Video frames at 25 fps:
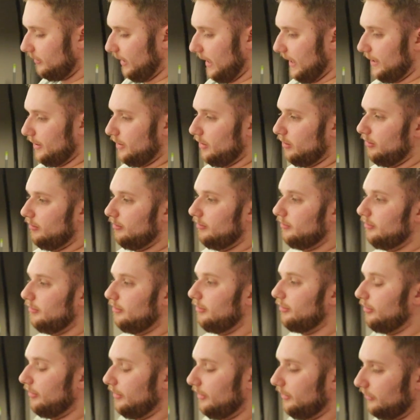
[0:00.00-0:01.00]
I don't know,
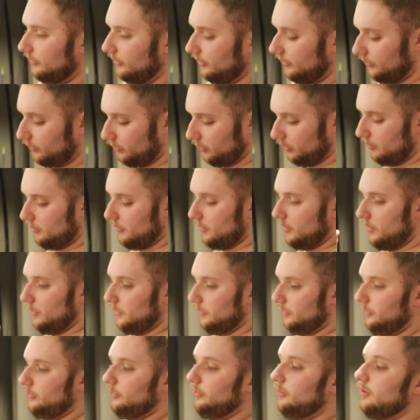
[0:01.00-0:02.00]
freeze this for
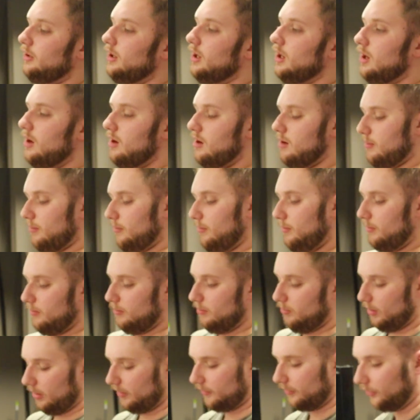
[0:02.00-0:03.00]
tomorrow's
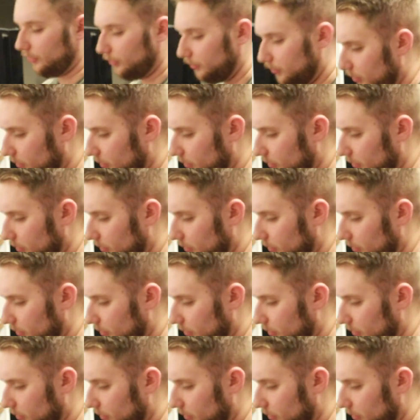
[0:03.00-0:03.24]
breakfast